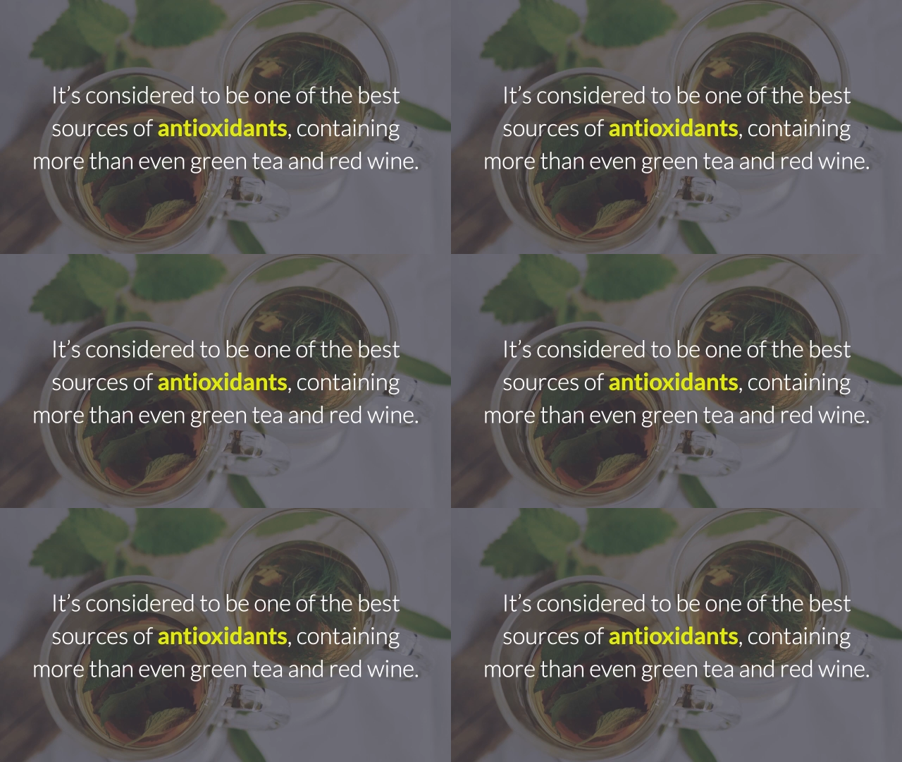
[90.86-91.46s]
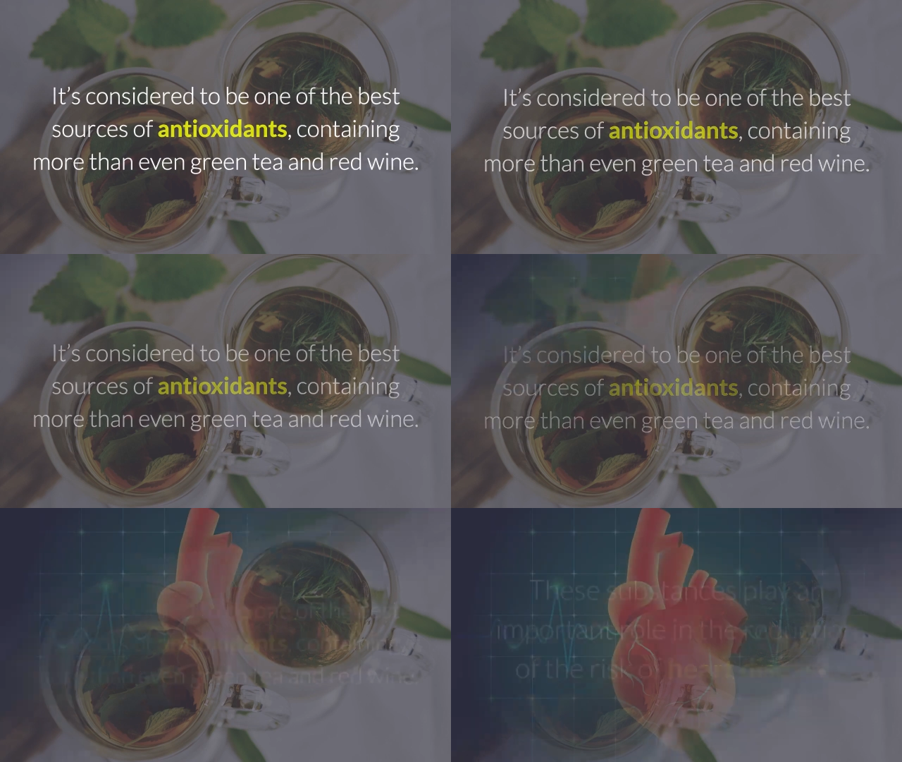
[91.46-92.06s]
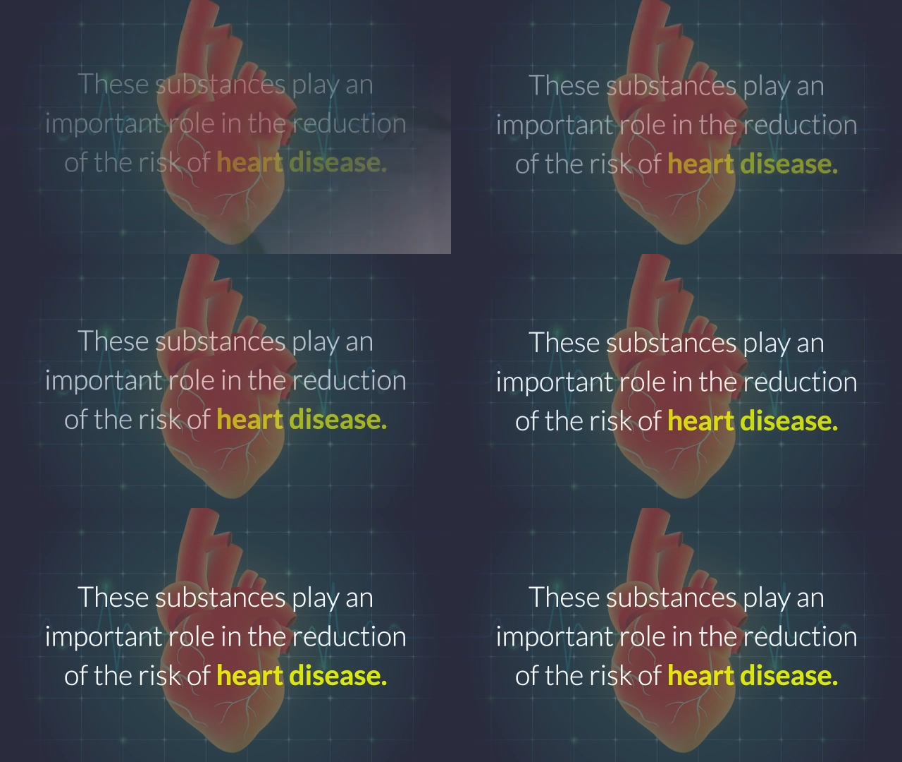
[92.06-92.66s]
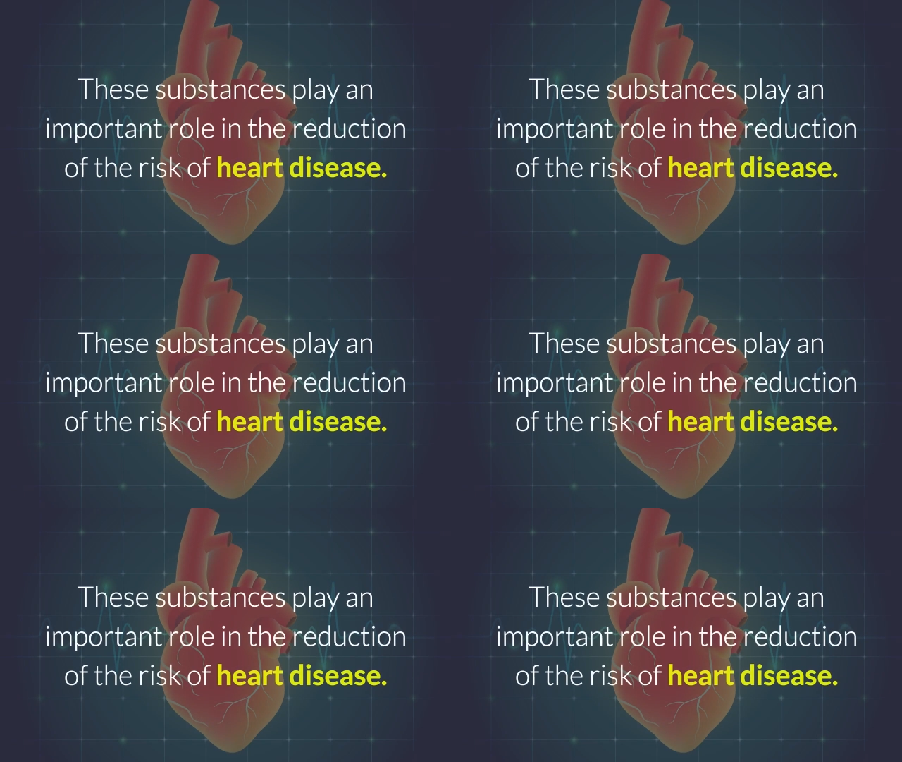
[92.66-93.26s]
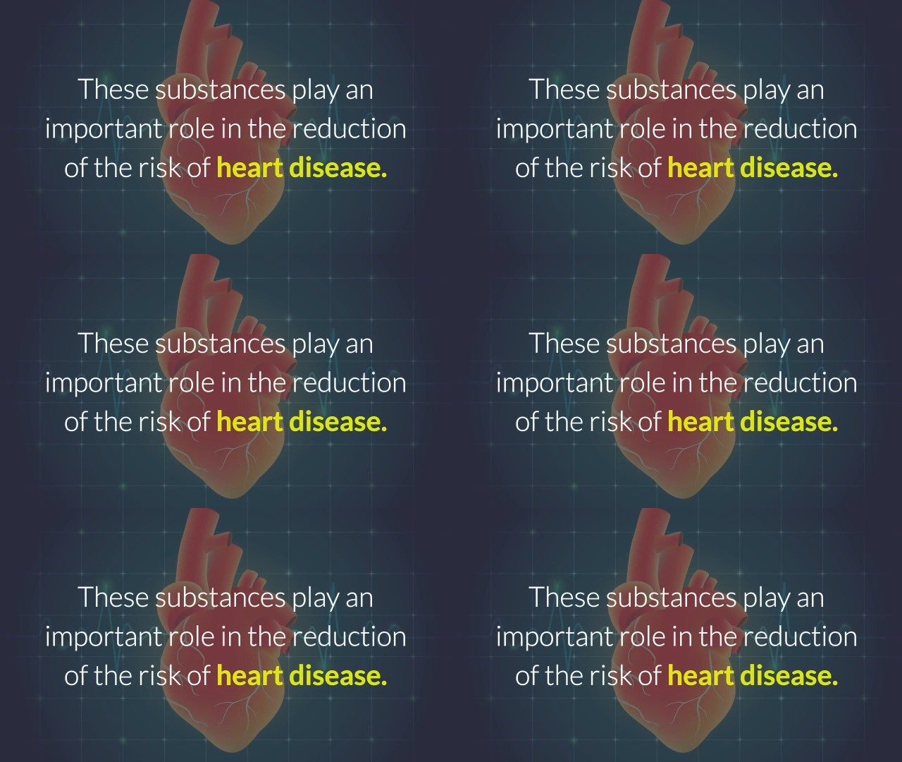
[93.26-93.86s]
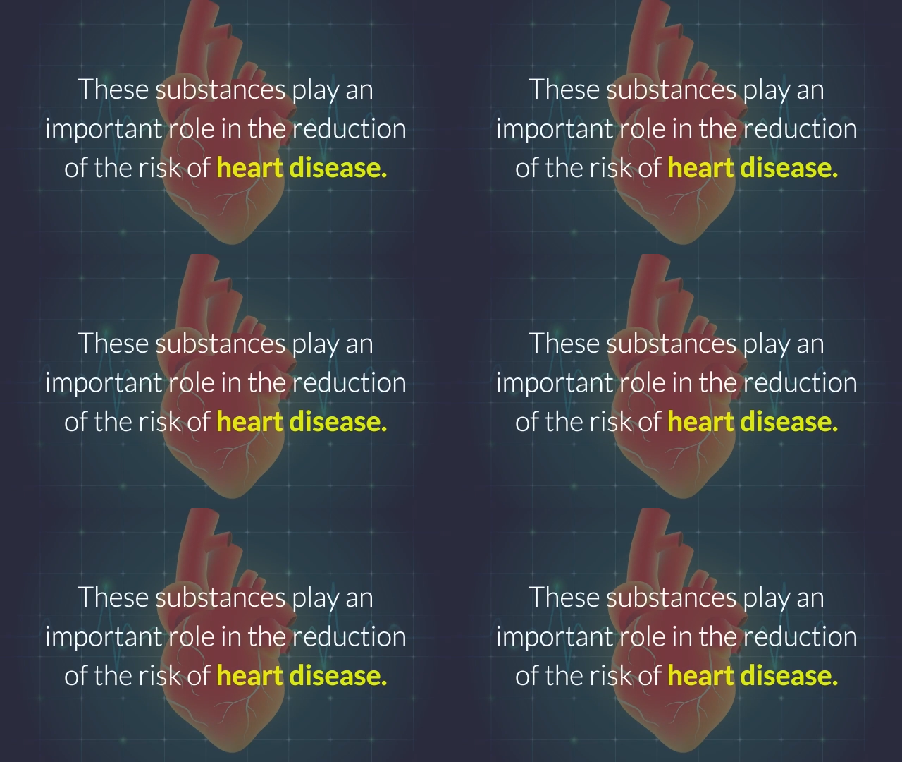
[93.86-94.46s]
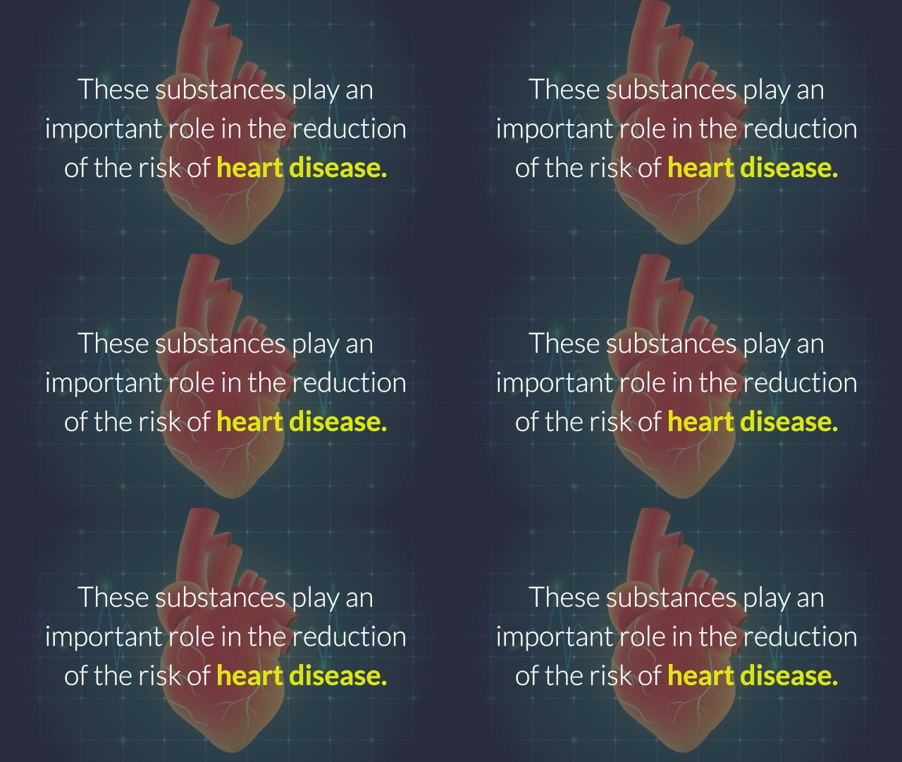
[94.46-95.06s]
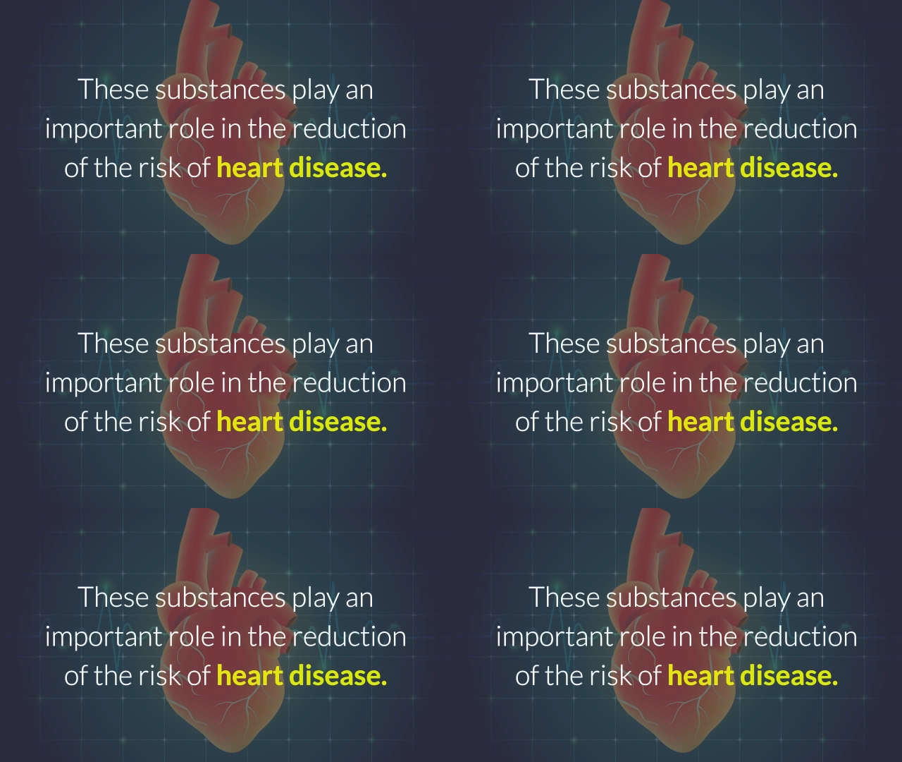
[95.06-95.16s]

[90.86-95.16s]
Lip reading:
No face is visible, so there are no lips to read.